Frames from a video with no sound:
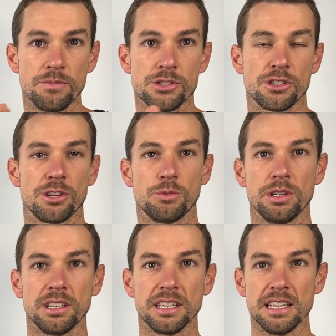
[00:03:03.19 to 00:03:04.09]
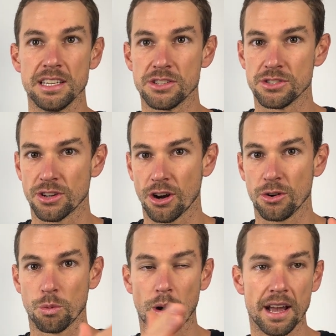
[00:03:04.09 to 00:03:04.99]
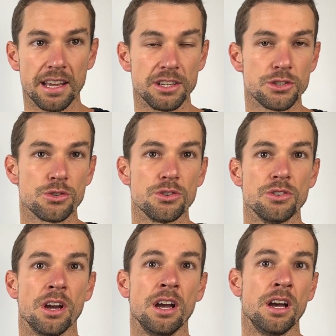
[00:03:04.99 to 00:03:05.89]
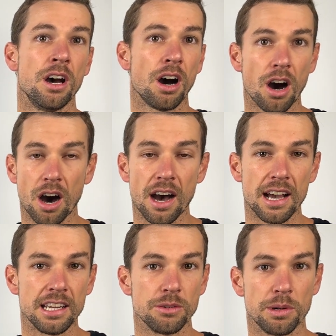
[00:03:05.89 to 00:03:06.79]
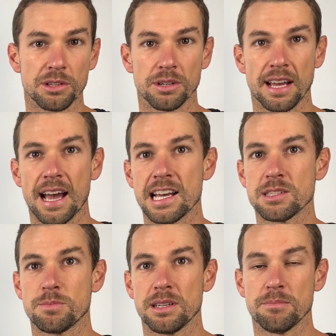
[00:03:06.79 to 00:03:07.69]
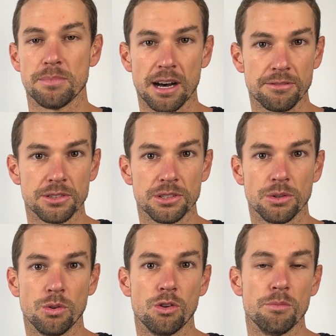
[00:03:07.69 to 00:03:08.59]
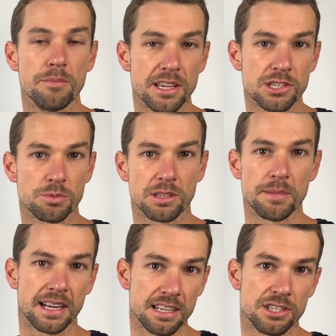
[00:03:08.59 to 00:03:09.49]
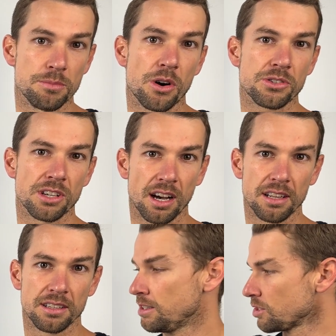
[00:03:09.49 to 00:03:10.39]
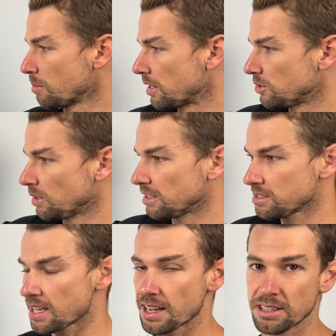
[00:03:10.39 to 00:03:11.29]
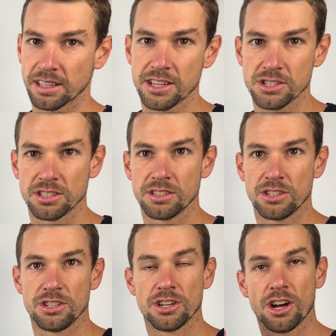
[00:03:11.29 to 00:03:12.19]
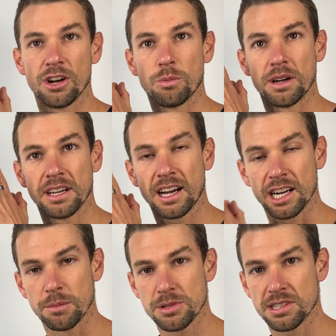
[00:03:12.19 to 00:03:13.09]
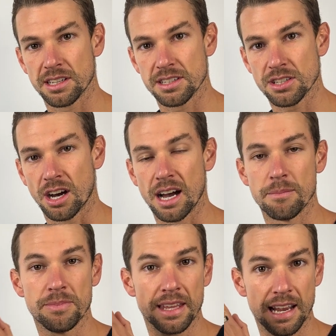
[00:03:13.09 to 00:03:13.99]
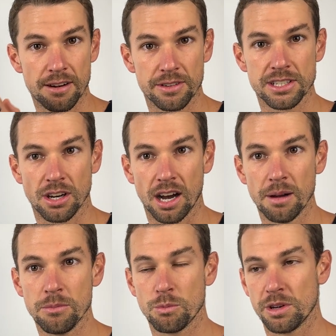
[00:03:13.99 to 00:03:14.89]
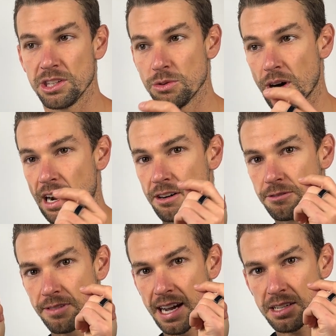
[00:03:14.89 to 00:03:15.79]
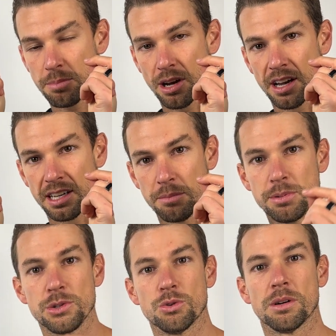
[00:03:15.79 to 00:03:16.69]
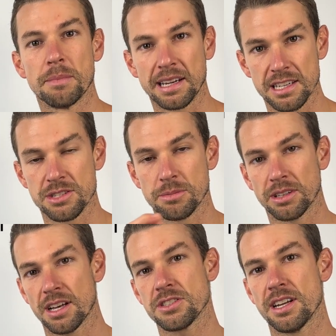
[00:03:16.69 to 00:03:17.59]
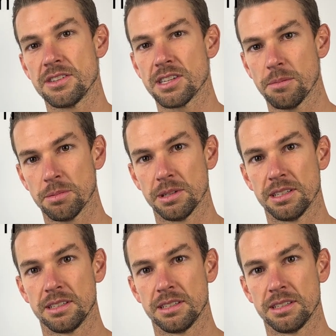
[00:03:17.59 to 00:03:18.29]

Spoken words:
So there really is no way to hide whether it has been buffered or mixed with magnesium oxide. So by doing this calculation, you know 100% of the time, every time, whether you are in fact buying a pure magnesium glycinate supplement.